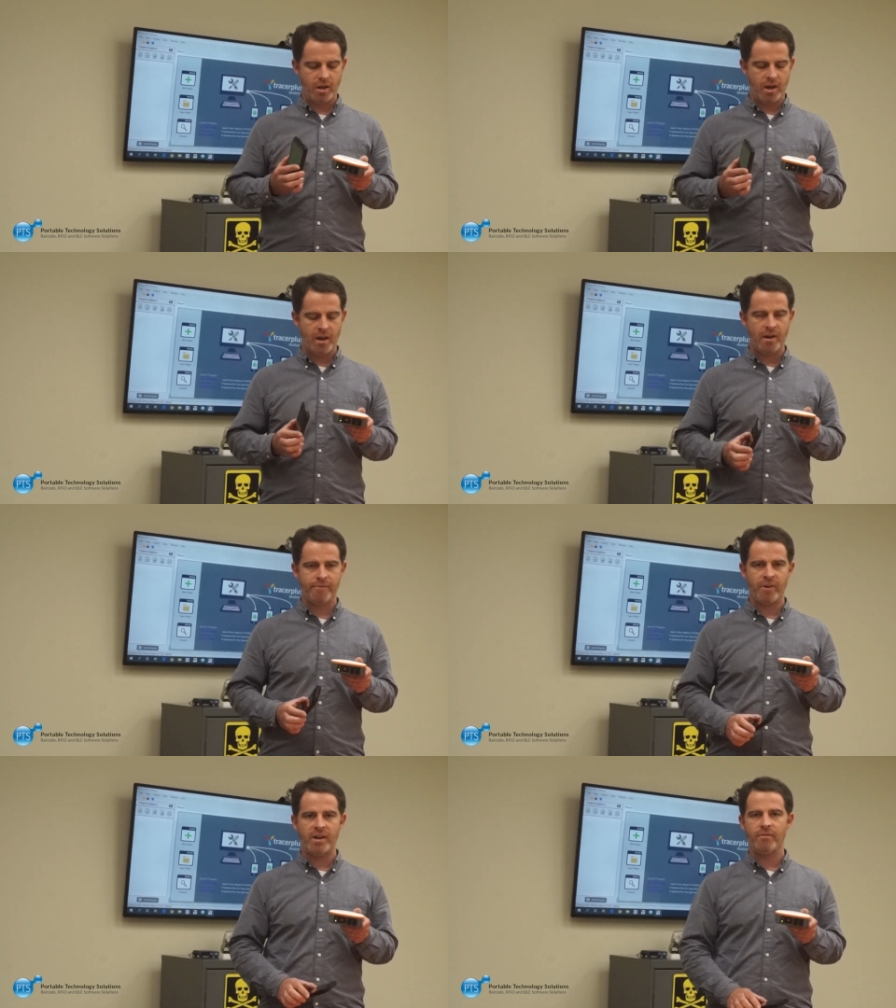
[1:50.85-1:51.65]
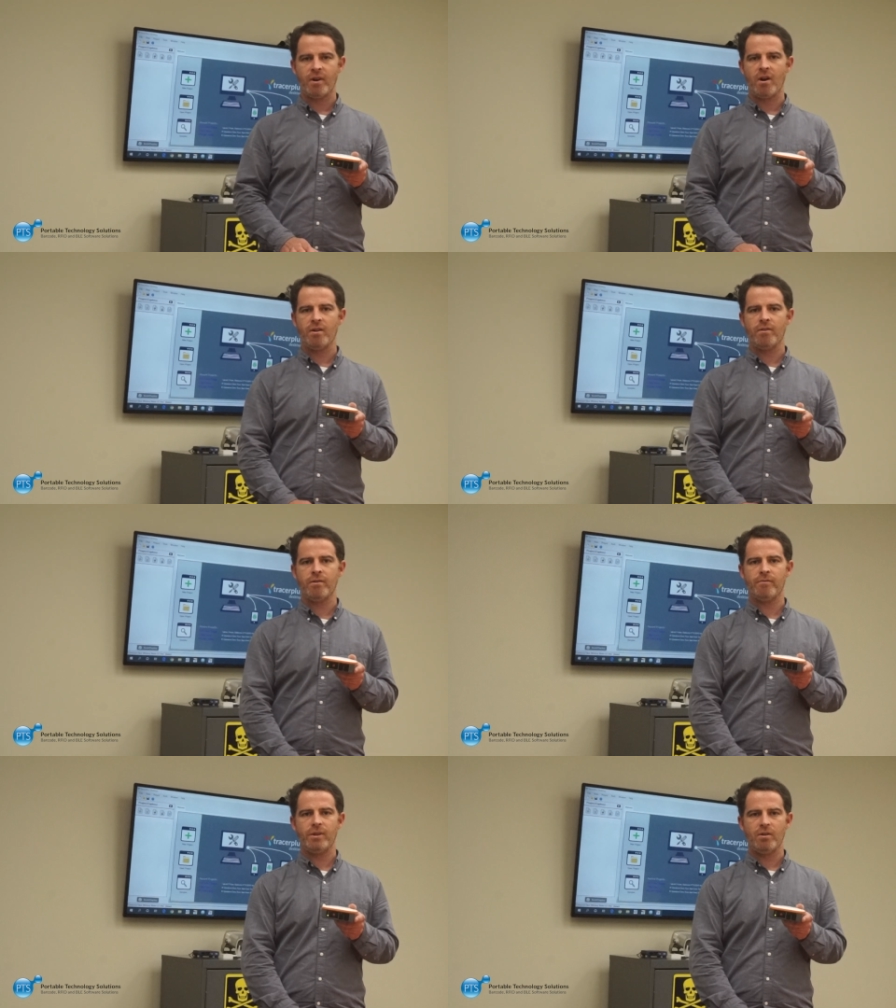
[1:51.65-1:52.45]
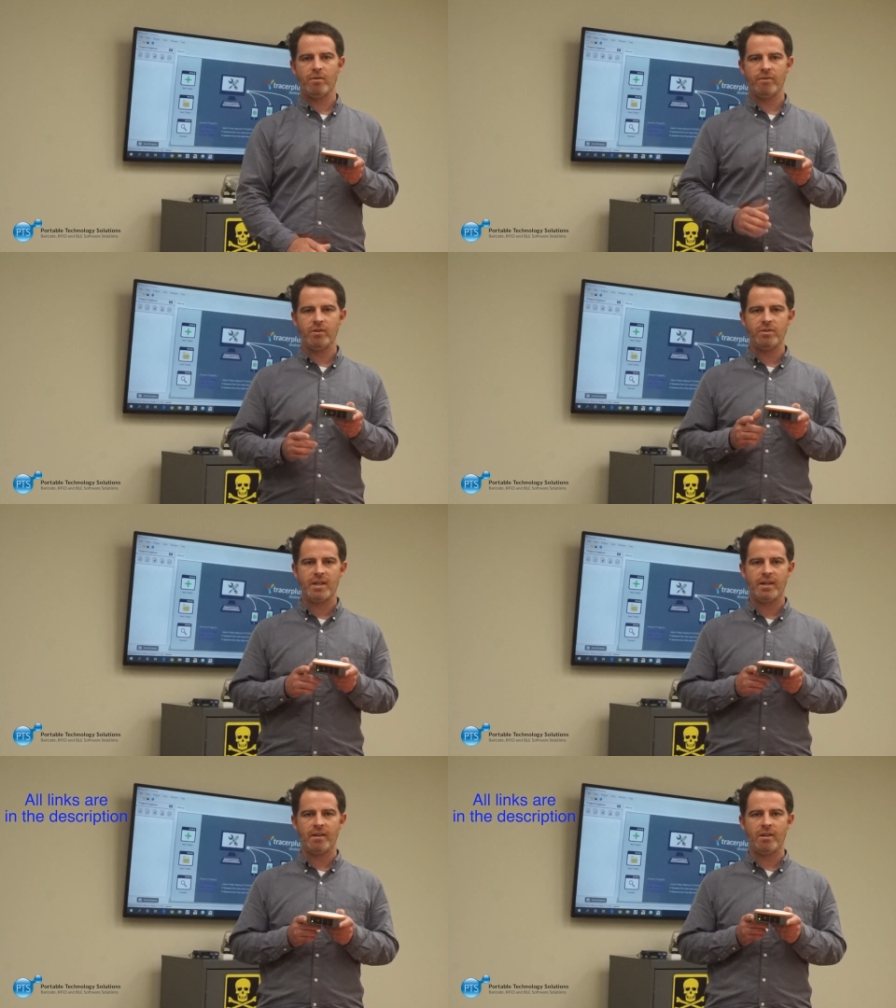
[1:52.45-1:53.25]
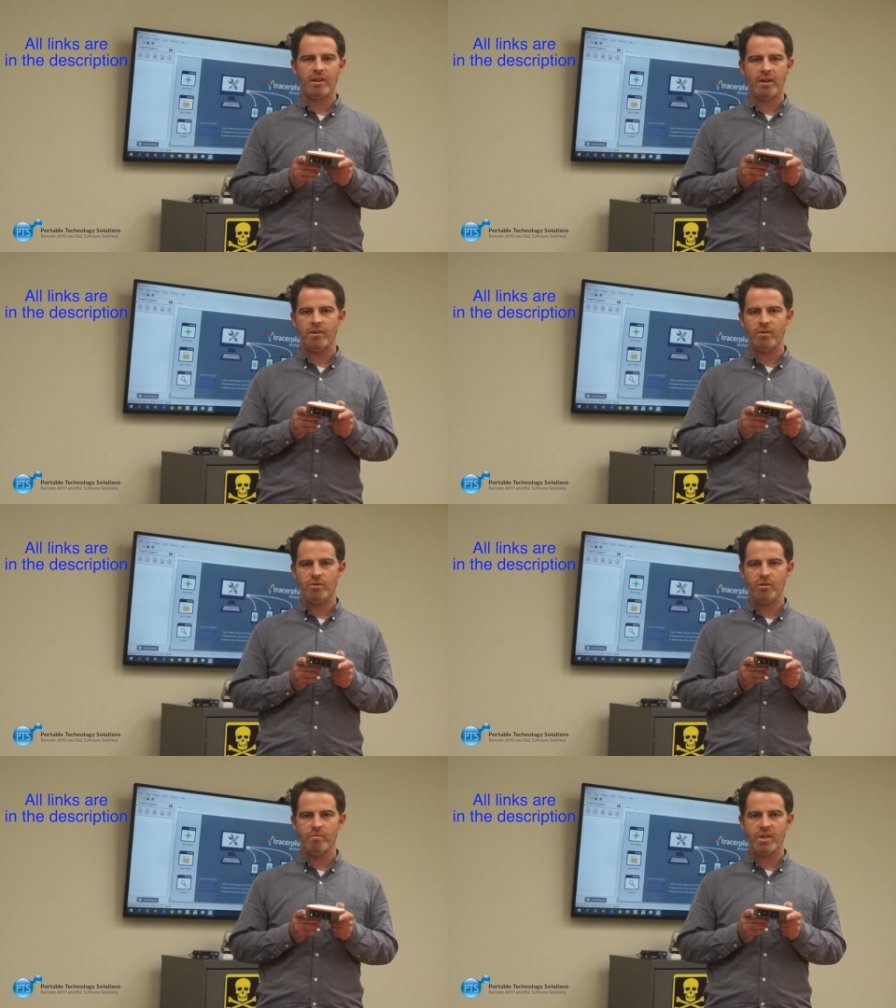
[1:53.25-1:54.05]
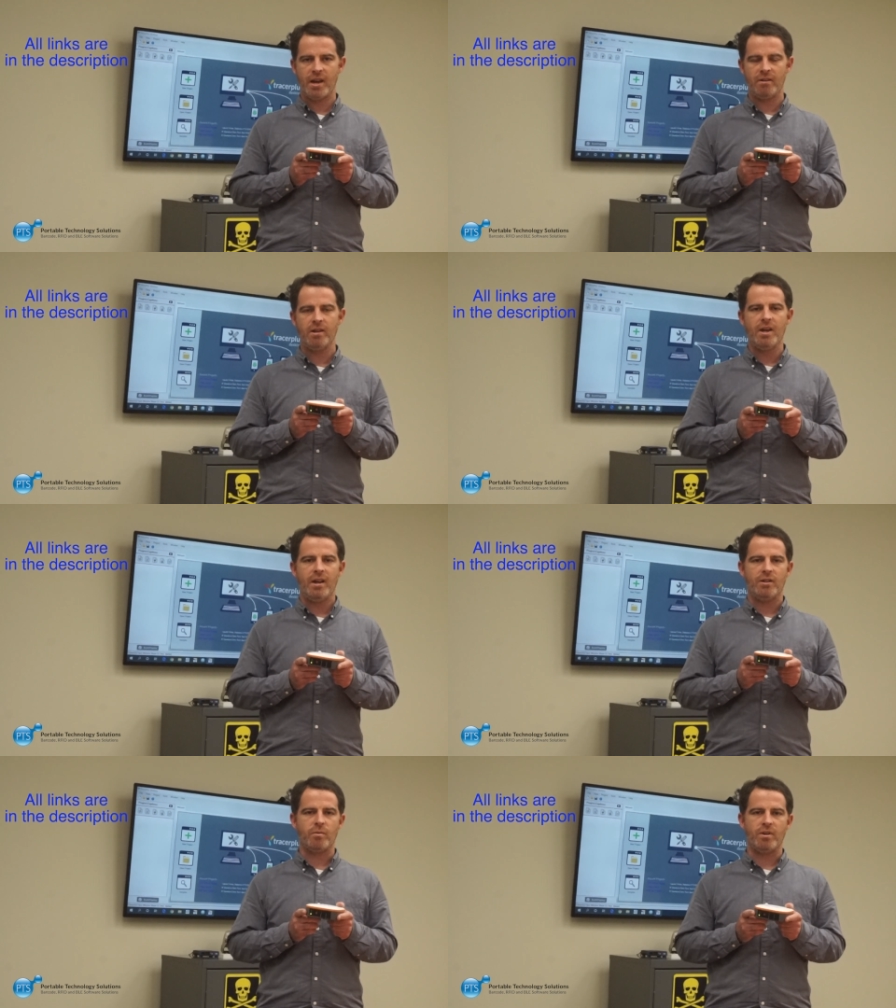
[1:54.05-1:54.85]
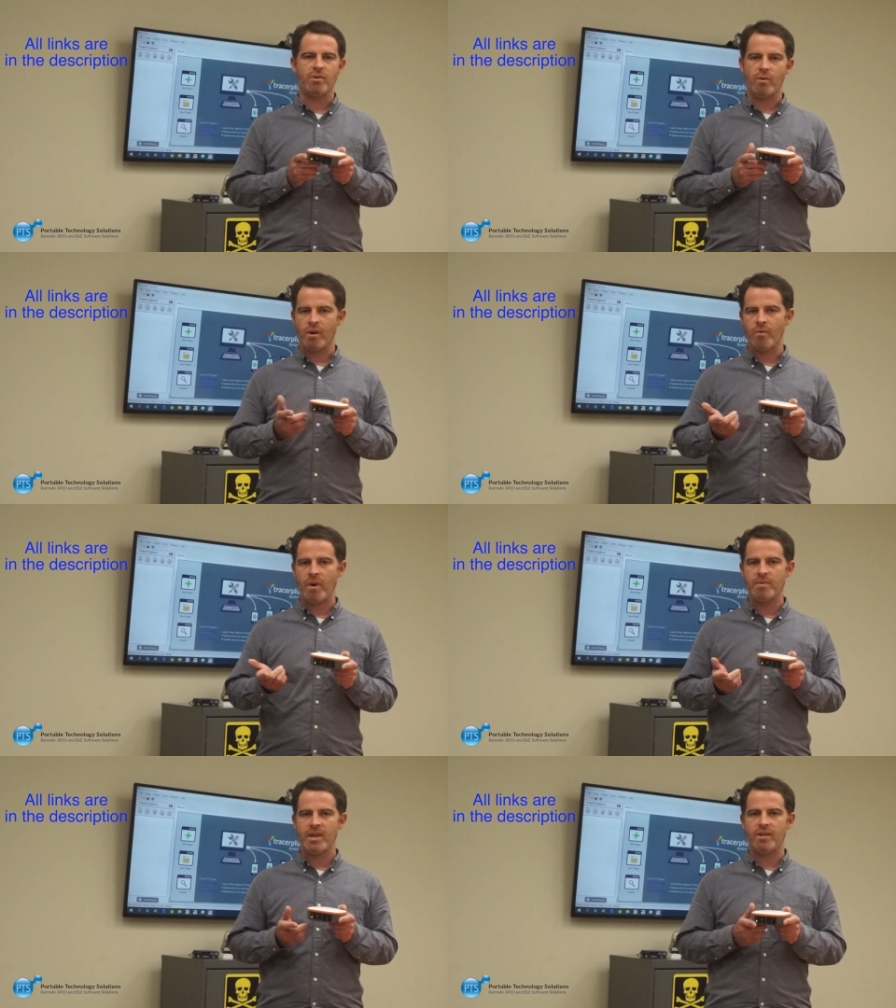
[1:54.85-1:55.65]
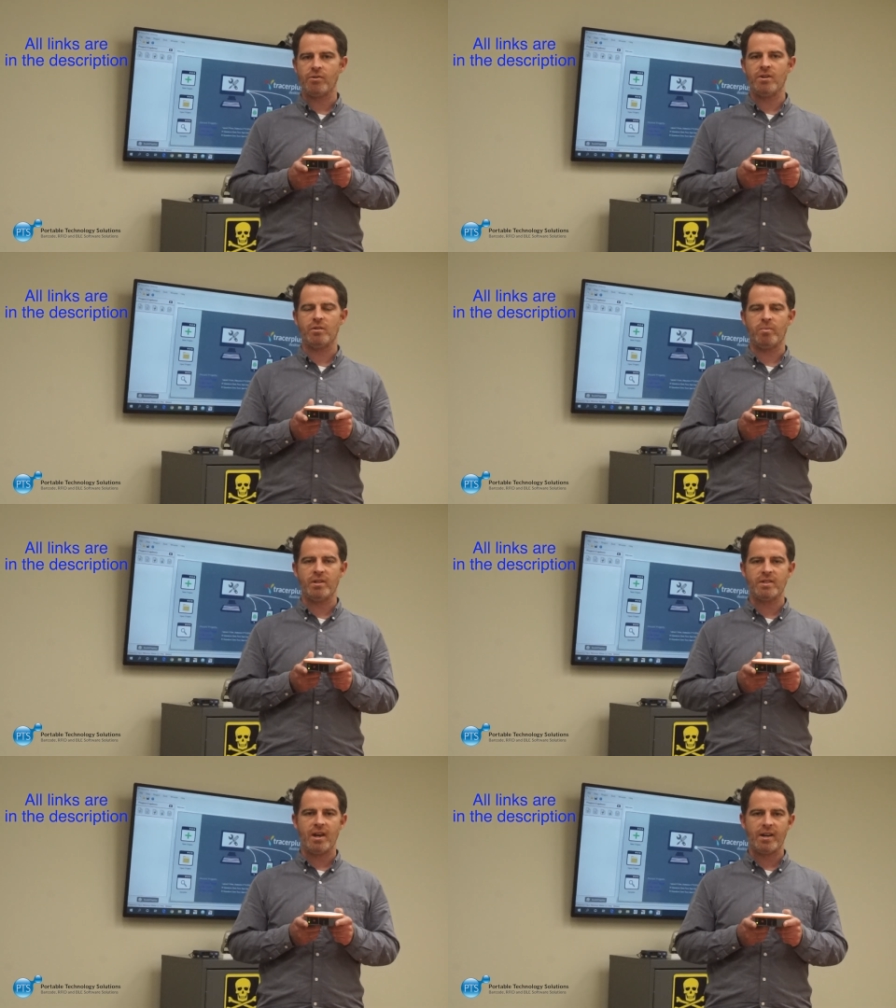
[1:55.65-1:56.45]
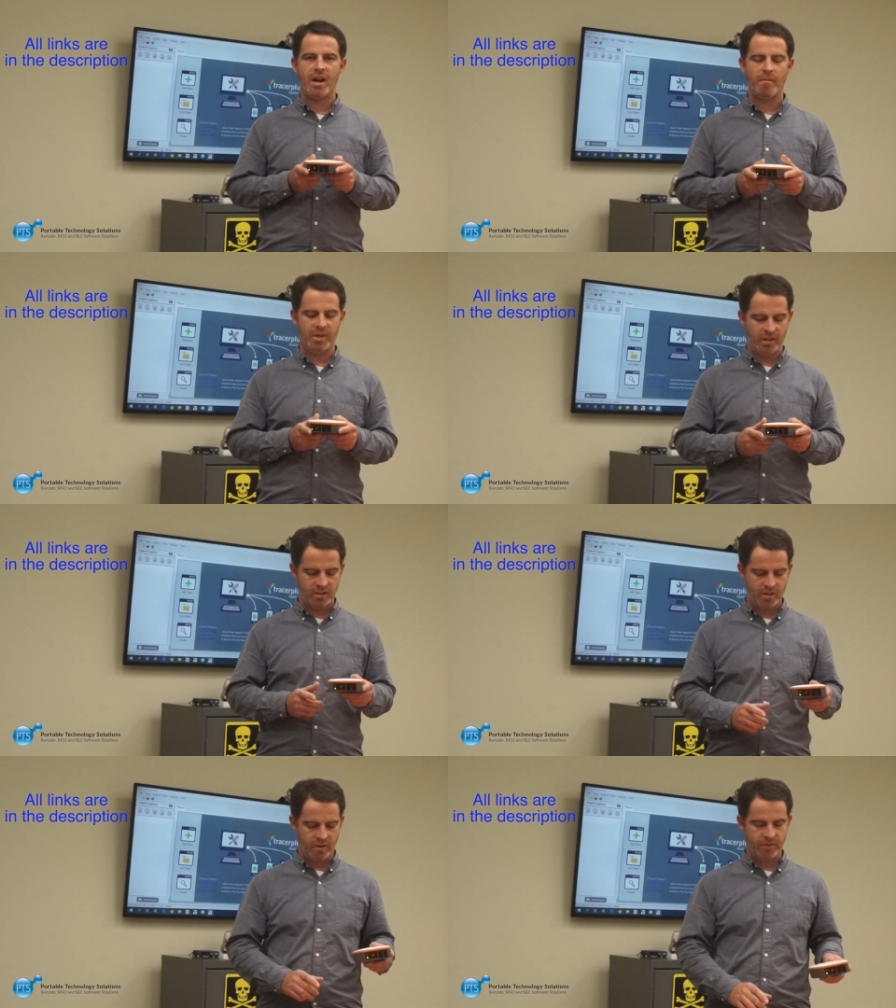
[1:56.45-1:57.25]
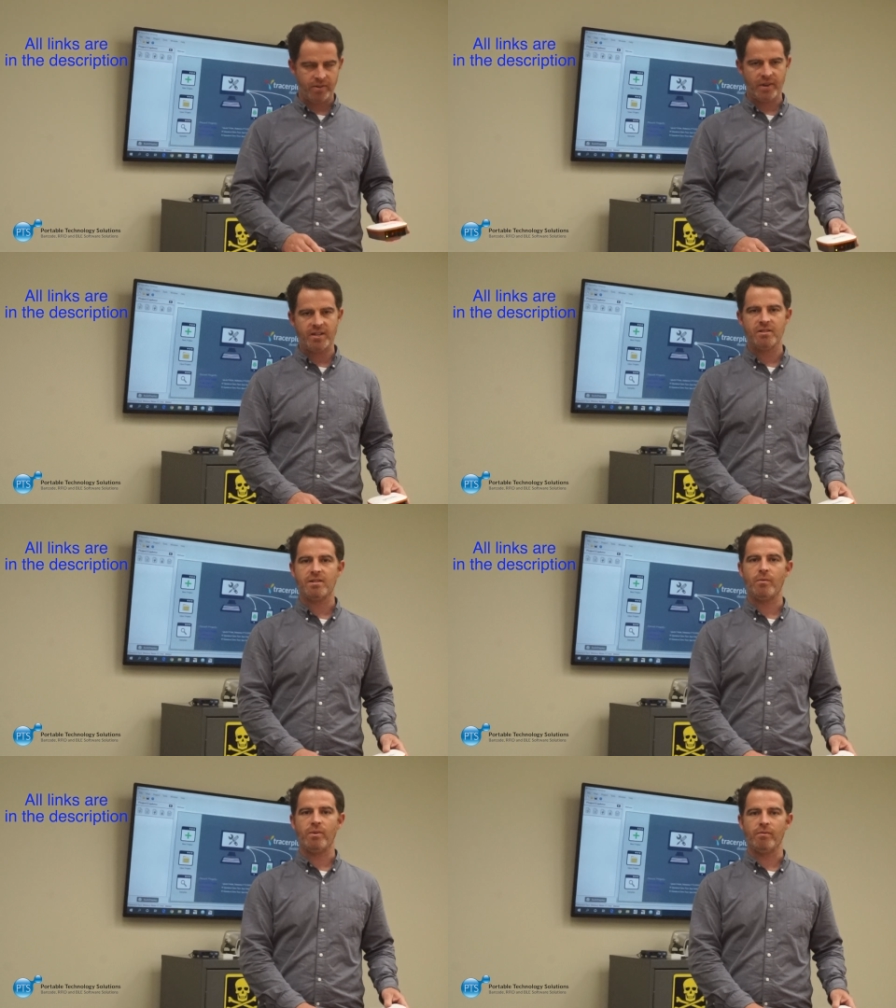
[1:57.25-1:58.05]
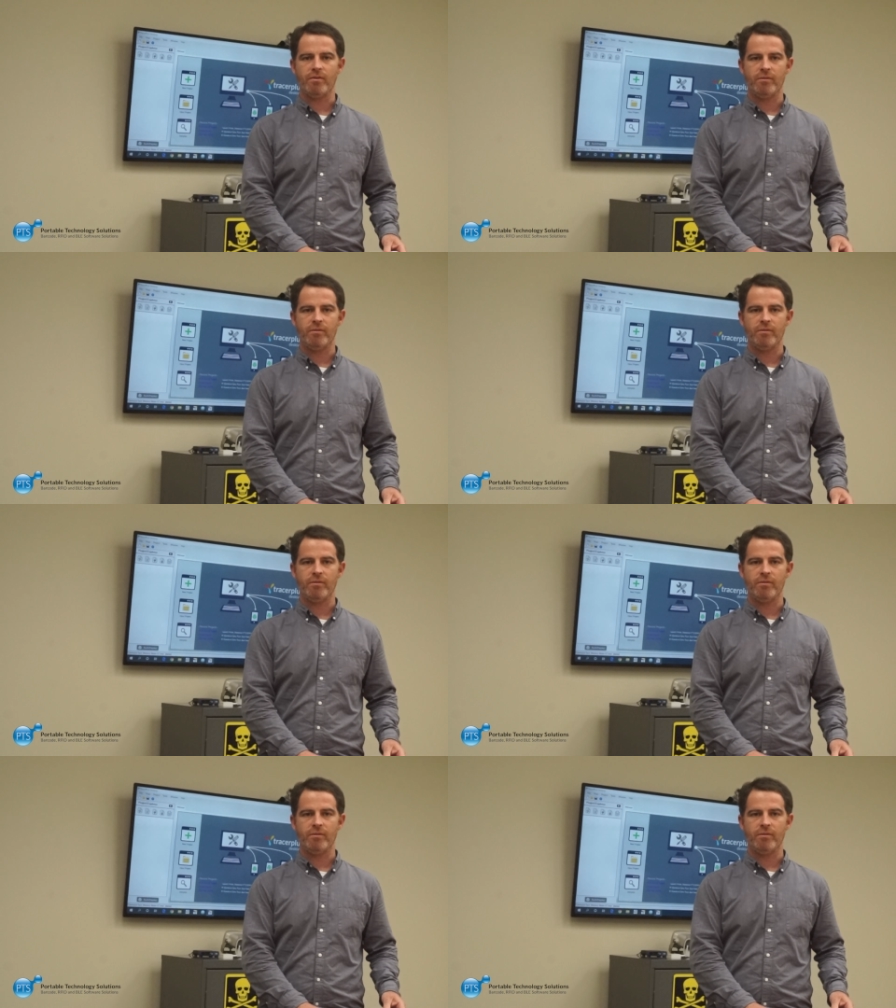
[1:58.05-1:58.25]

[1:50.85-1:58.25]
For any of our other video reviews, take a look at our YouTube channel, as well as go to our website at tracerplus.com, and you can see all of the devices that we've